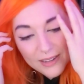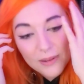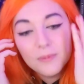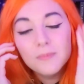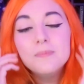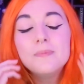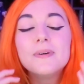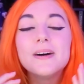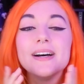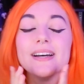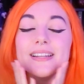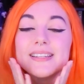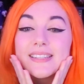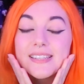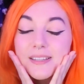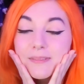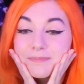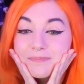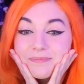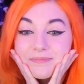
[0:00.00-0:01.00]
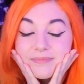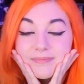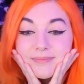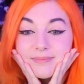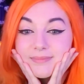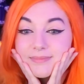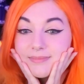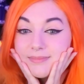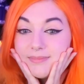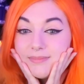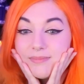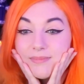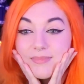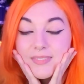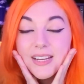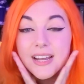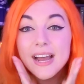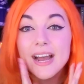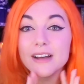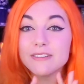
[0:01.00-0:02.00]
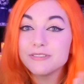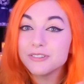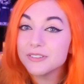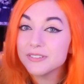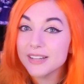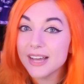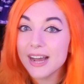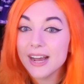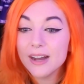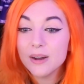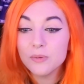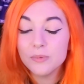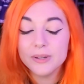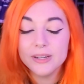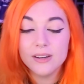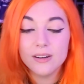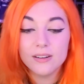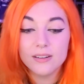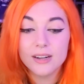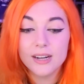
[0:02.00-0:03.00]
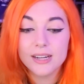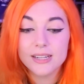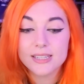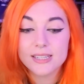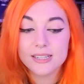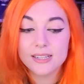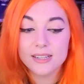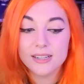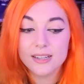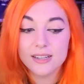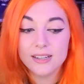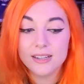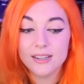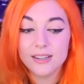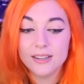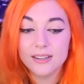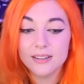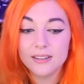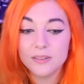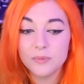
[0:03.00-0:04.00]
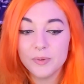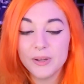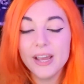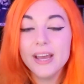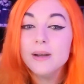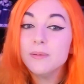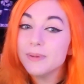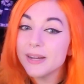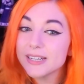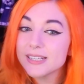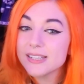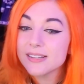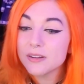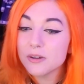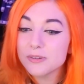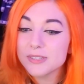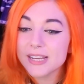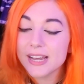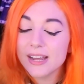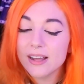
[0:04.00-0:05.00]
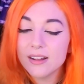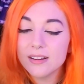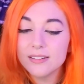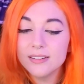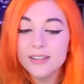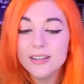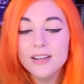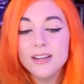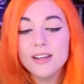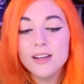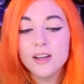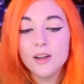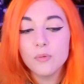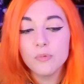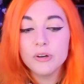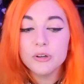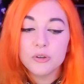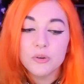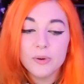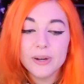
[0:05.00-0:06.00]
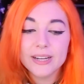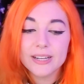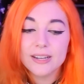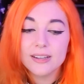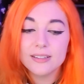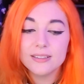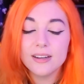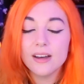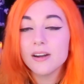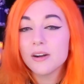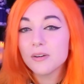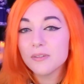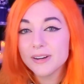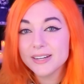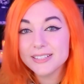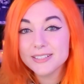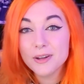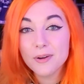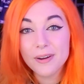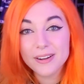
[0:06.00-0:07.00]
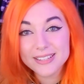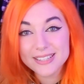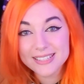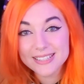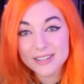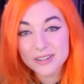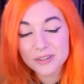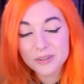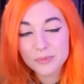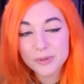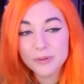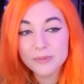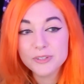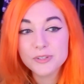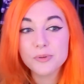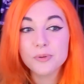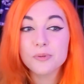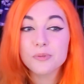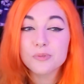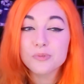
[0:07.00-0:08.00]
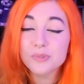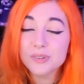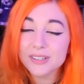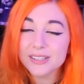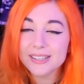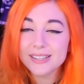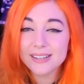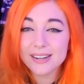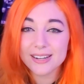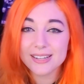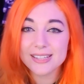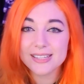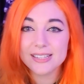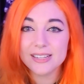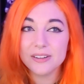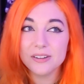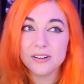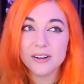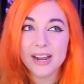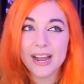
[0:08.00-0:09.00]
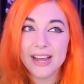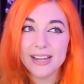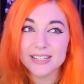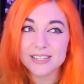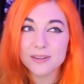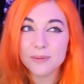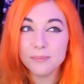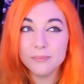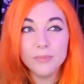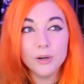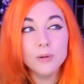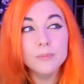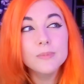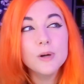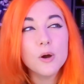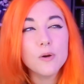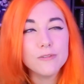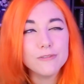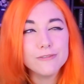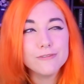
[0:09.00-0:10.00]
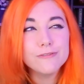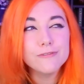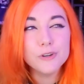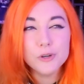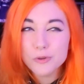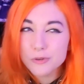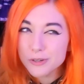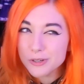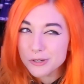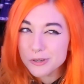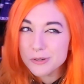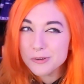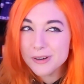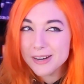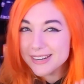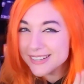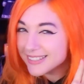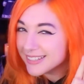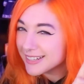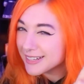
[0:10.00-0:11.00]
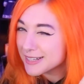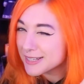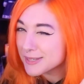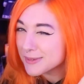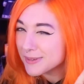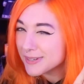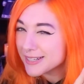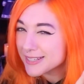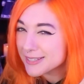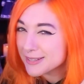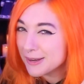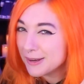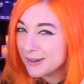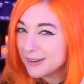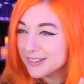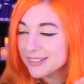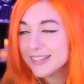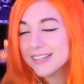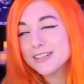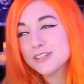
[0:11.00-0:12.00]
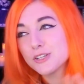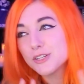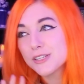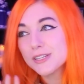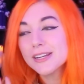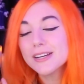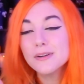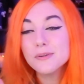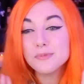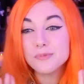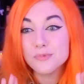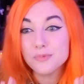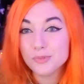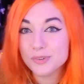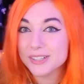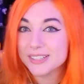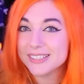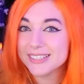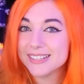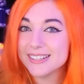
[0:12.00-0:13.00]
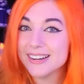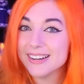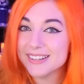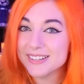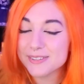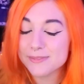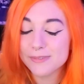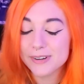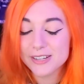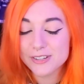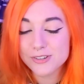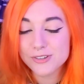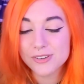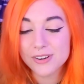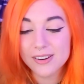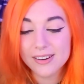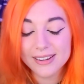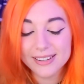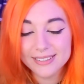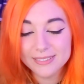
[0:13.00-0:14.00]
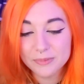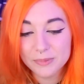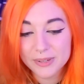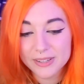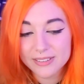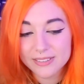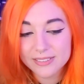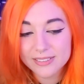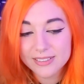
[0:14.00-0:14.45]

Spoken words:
But after that, we headed back to the hotel real quick, got all ready to go out to dinner. We went to a really nice dinner at Momofuku, I think is what it's called. It's just like a really nice restaurant with...